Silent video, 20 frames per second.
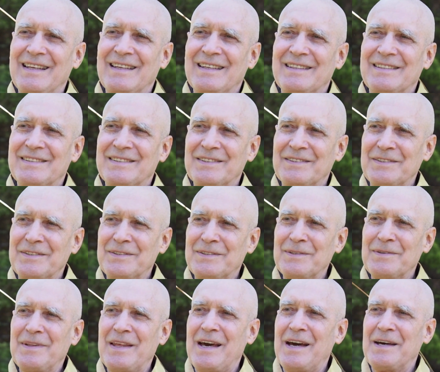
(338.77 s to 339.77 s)
So you
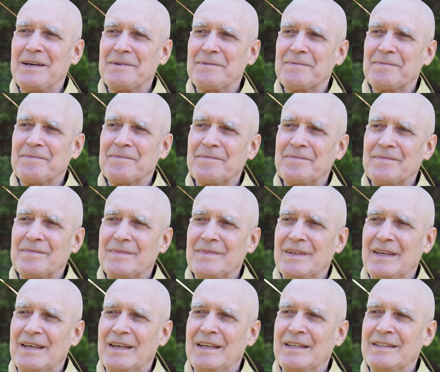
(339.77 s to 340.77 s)
do that.
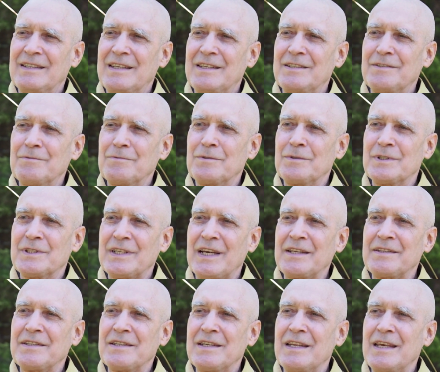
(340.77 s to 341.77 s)
And then
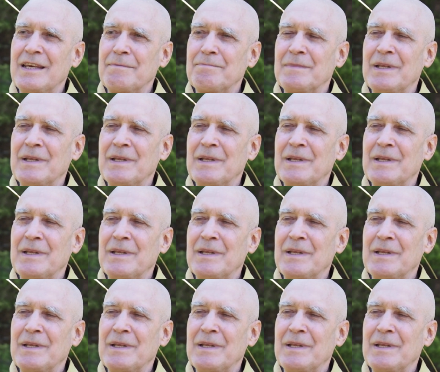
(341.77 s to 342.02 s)
recite the name.